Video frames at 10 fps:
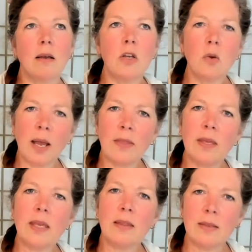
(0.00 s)
no, I
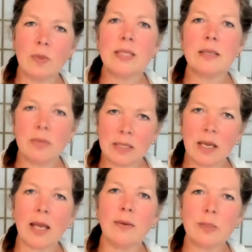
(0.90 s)
think it was the
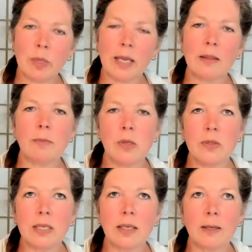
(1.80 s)
guy who was playing the
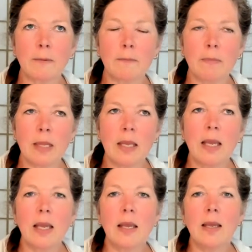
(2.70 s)
music.
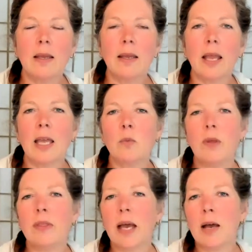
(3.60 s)
And
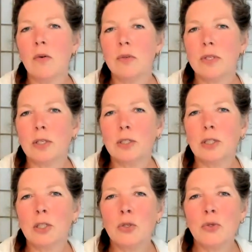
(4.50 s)
without
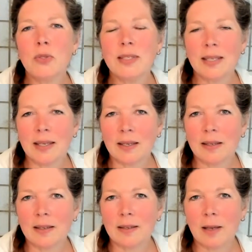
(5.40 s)

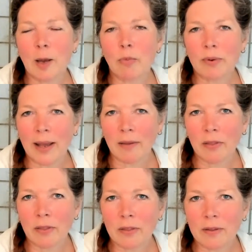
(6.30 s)
losing a
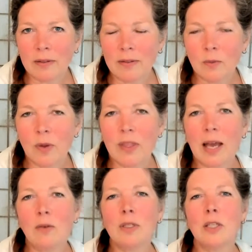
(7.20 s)
breath,
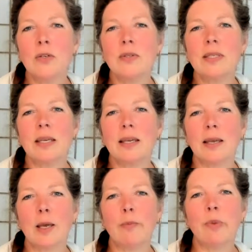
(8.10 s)
without
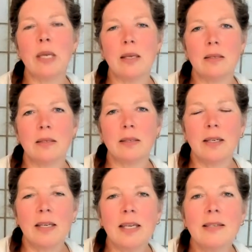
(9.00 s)
losing a beat,
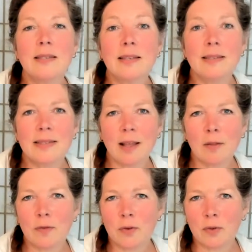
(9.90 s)
his
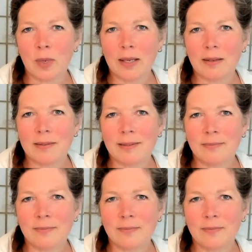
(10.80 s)
cell phone rings.
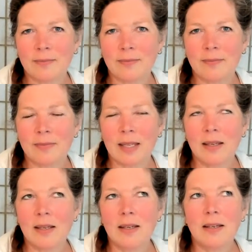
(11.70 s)

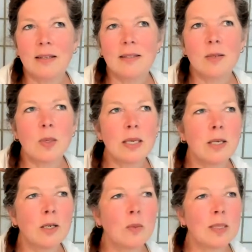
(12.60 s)
So what
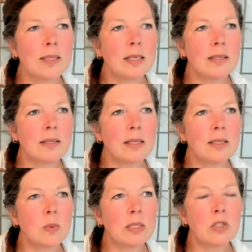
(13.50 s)
year was this?
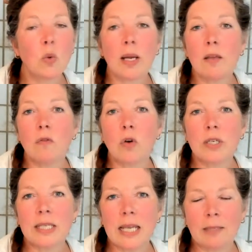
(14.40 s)
This was
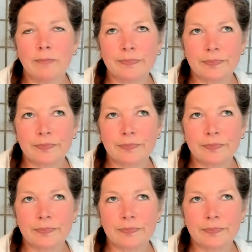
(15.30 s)
2014.